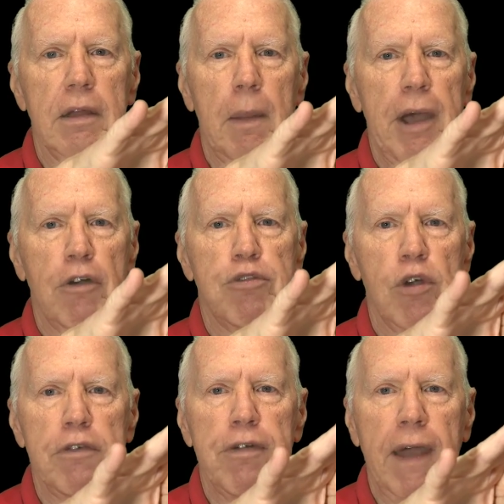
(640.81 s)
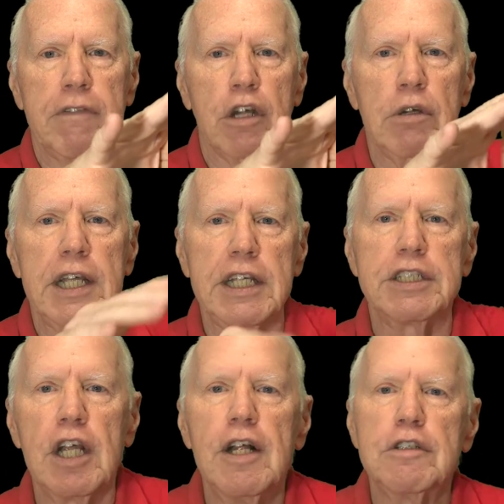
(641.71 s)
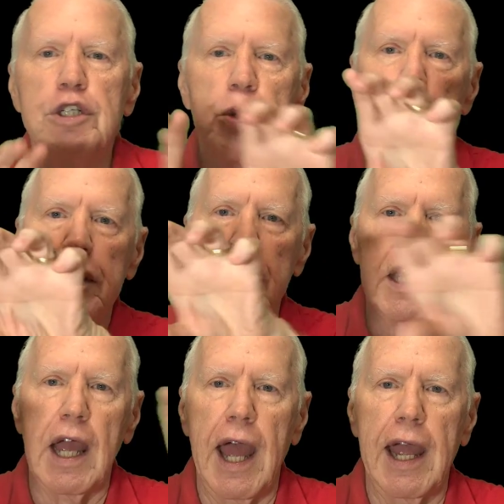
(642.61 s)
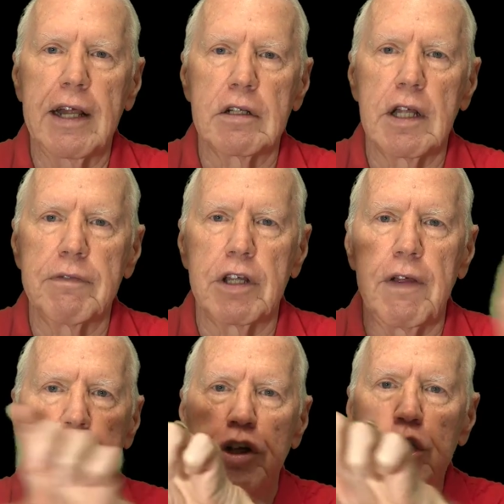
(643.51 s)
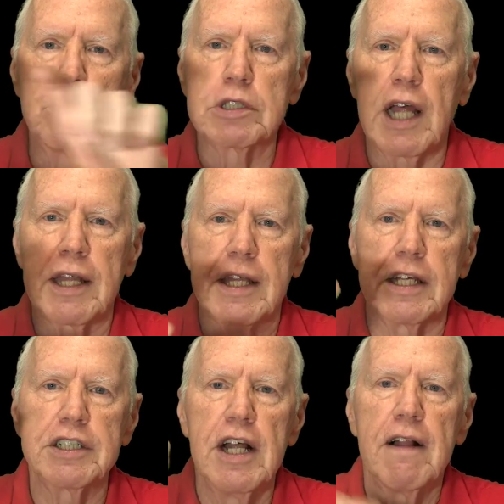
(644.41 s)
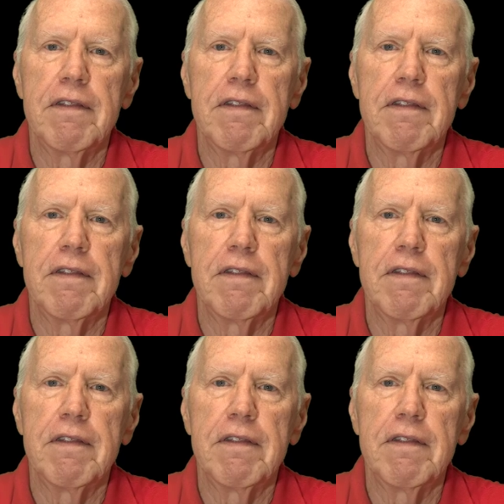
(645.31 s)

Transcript: about 45 degrees to the angle of the if the tube was like this